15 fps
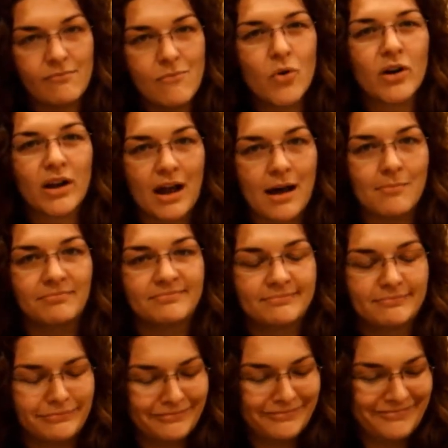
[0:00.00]
more to
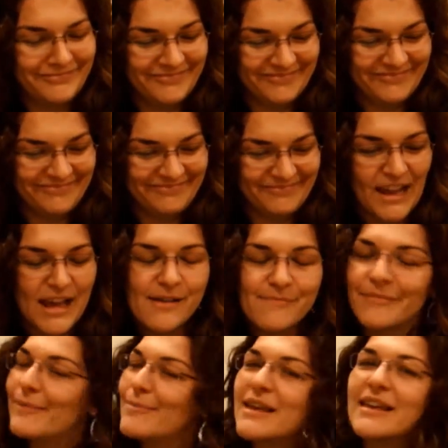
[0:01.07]
come.
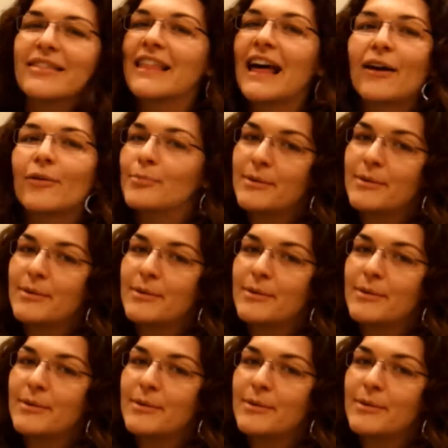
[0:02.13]
Maybe that'll